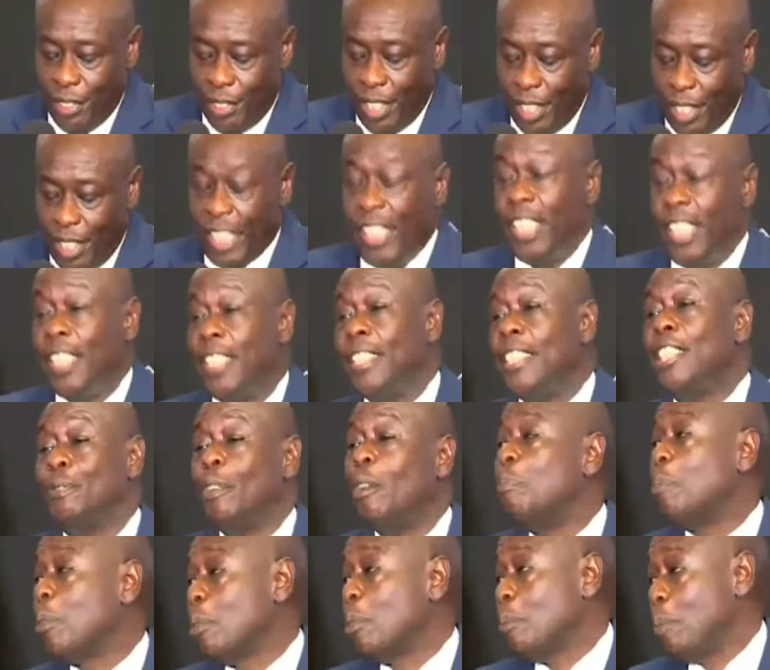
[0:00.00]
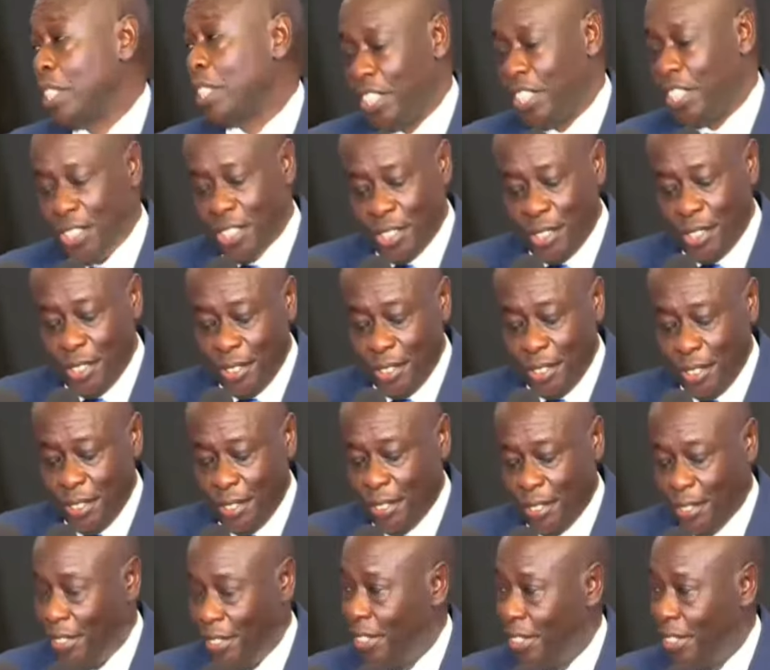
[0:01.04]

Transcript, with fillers: It is these 4 properties